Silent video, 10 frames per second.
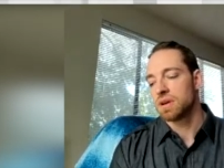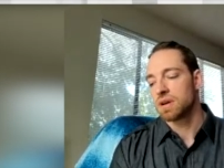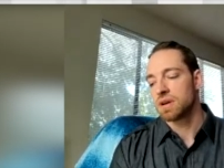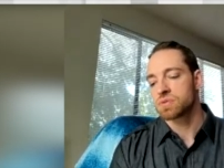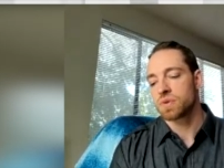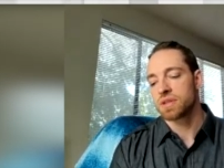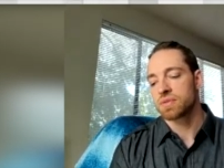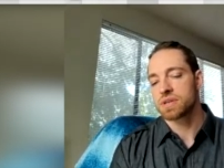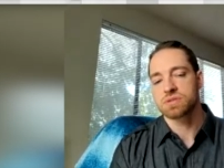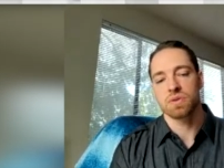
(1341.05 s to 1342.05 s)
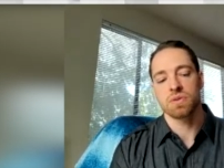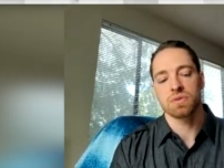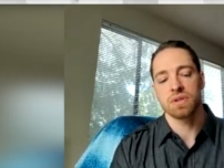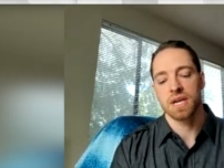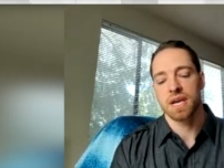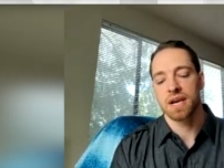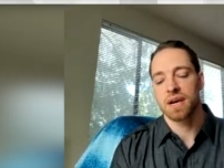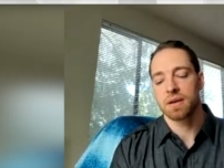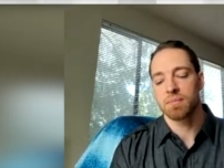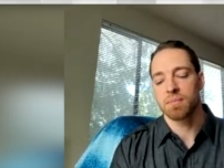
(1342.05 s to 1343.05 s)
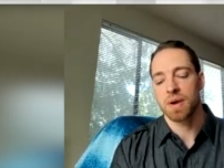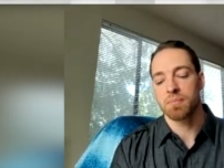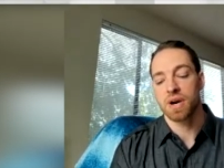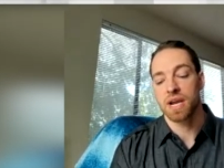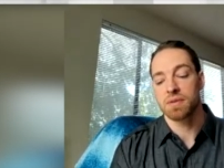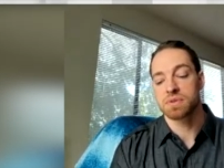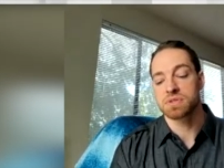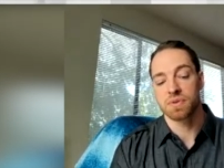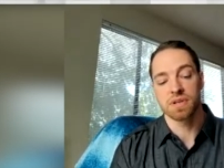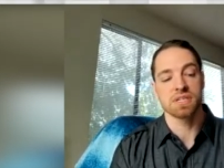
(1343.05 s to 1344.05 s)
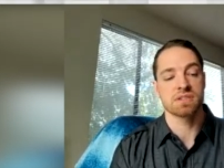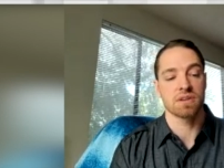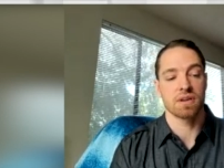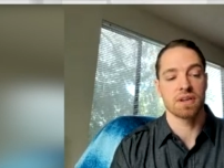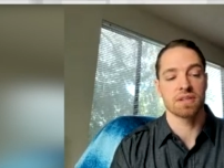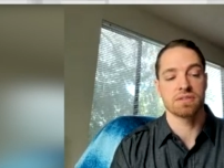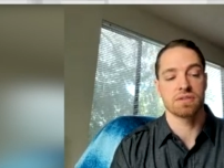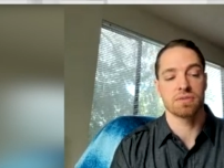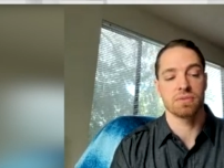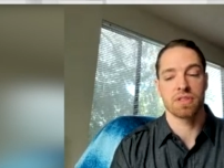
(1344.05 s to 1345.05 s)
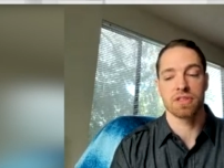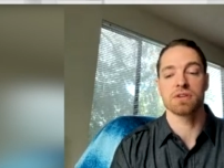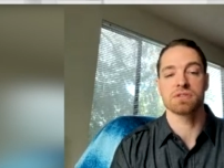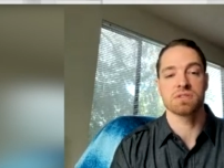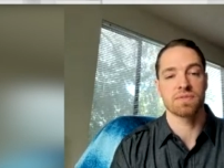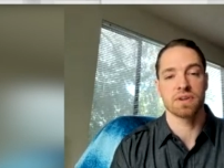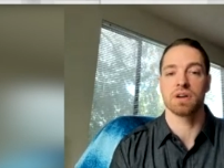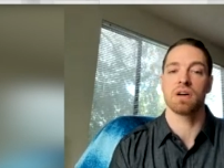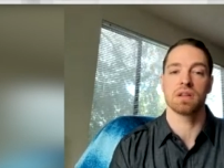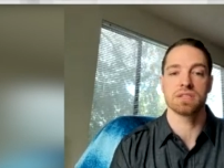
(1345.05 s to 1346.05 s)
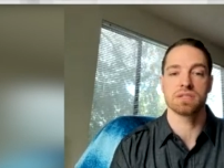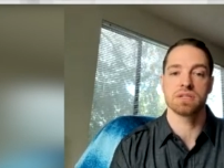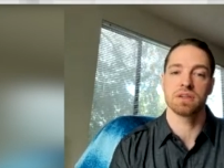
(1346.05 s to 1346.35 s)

uh, 23 years old, and my brain was really starting to thirst for knowledge.